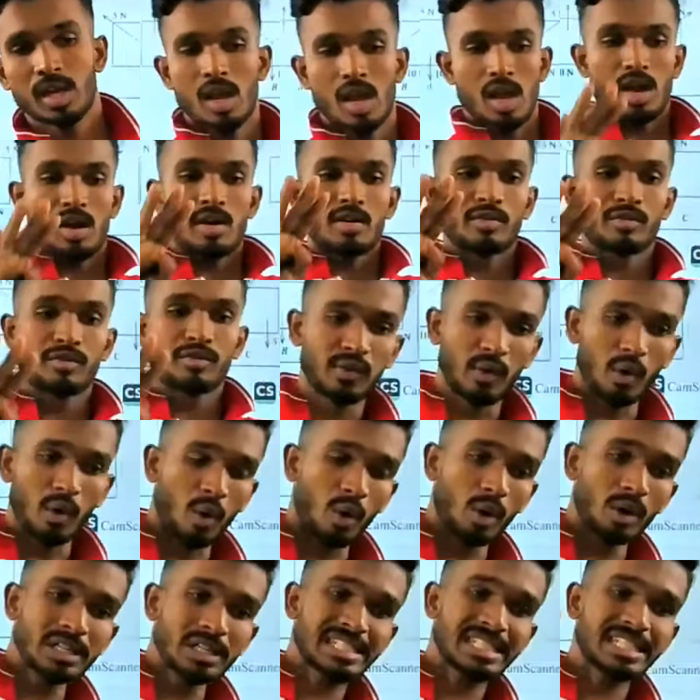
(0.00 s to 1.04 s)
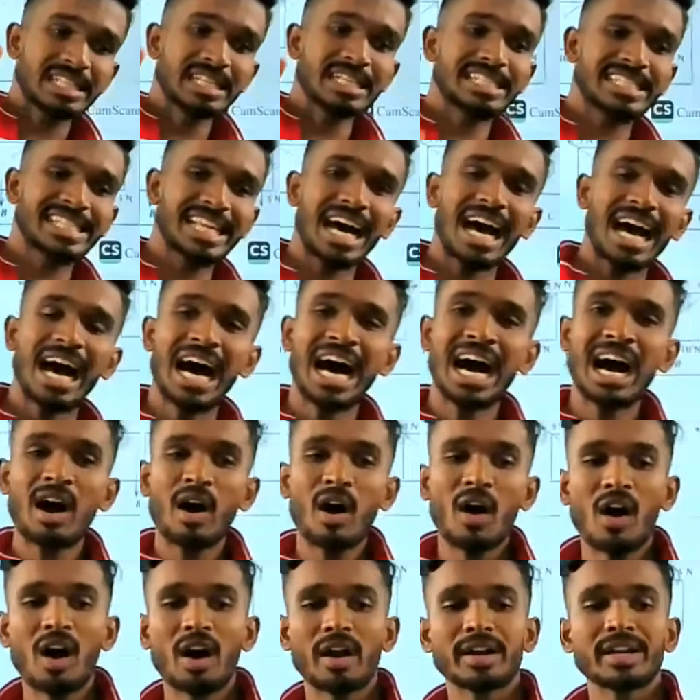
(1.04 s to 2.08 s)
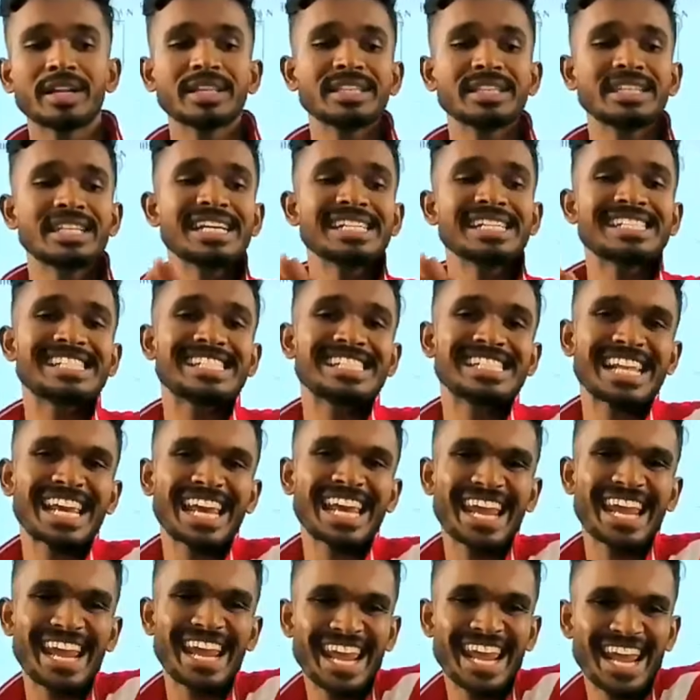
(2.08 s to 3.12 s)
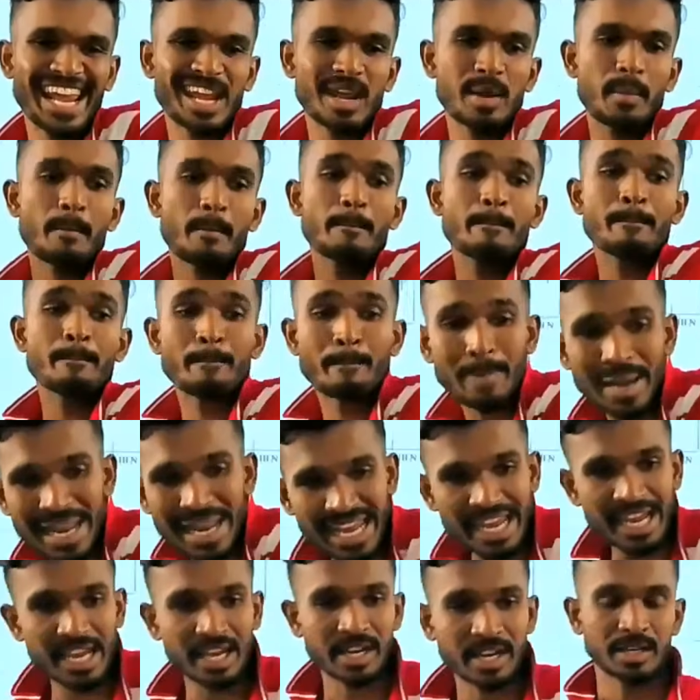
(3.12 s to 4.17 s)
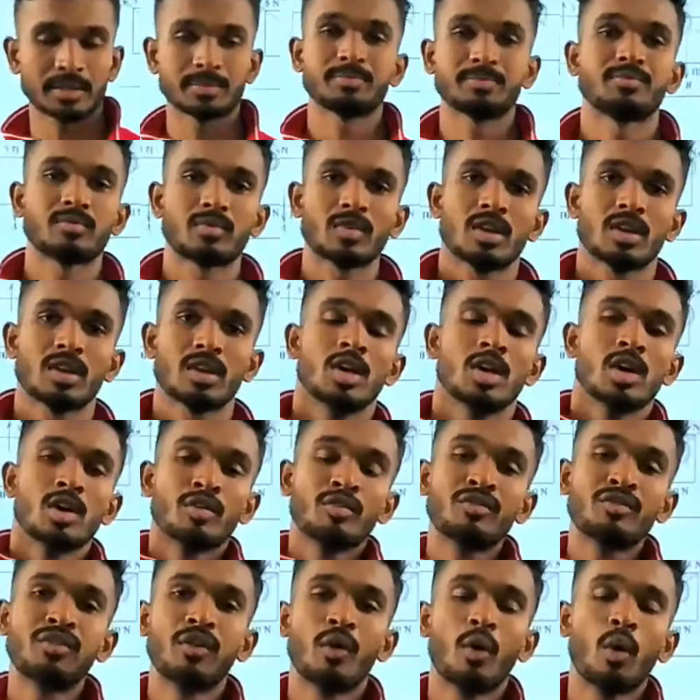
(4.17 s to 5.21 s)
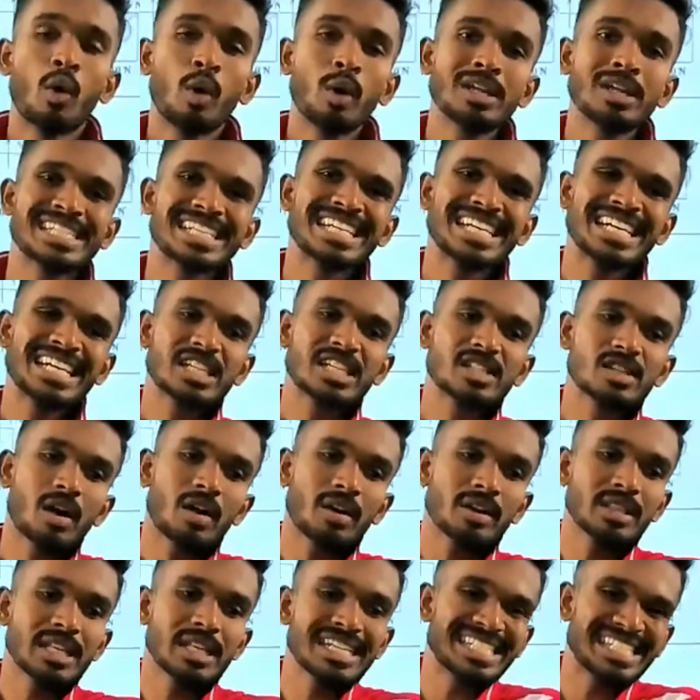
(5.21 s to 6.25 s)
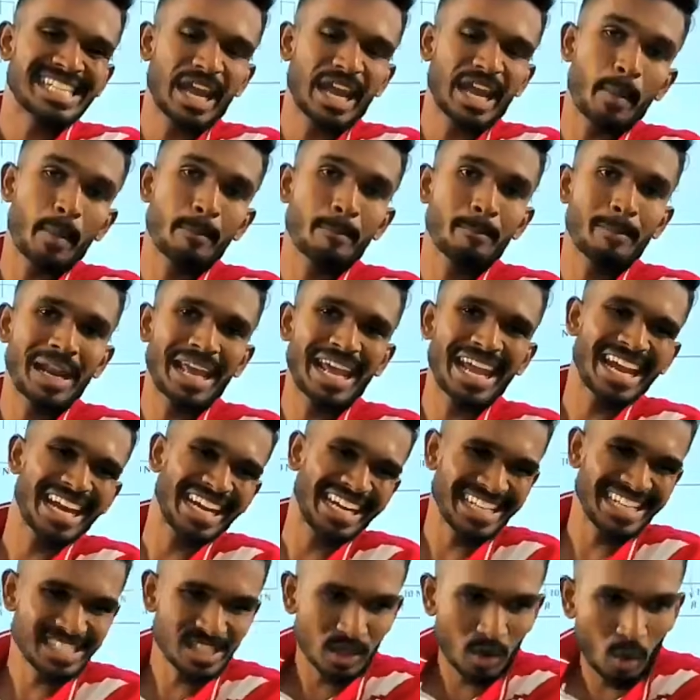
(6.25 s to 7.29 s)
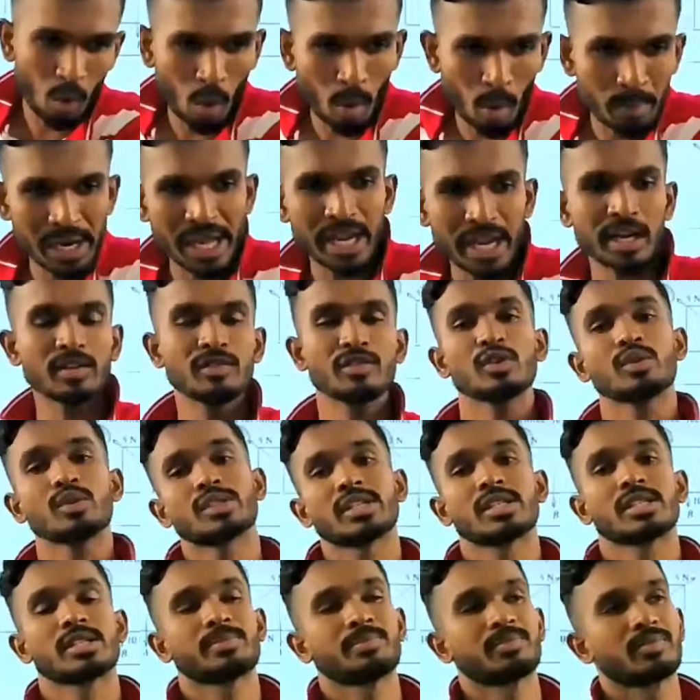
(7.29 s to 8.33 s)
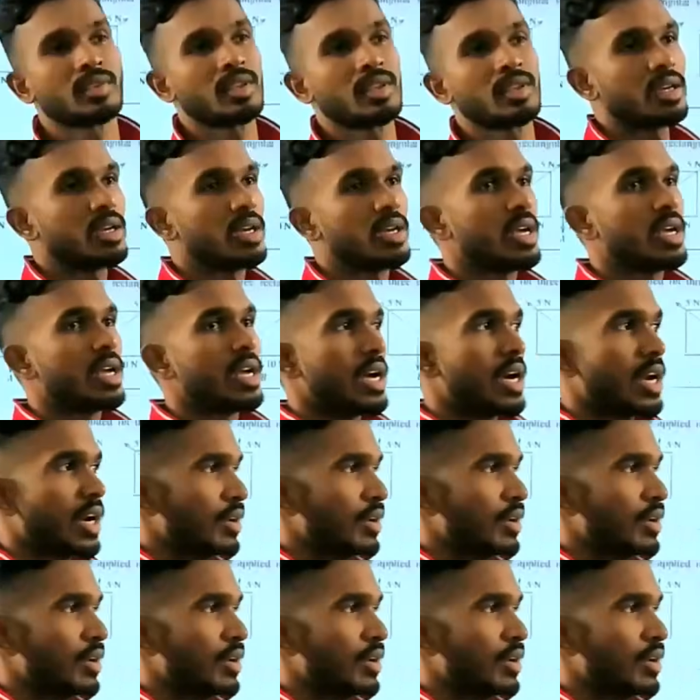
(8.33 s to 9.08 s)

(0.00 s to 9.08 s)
Forces are on the same plane. Forces on the same plane is coplanar forces. Now, for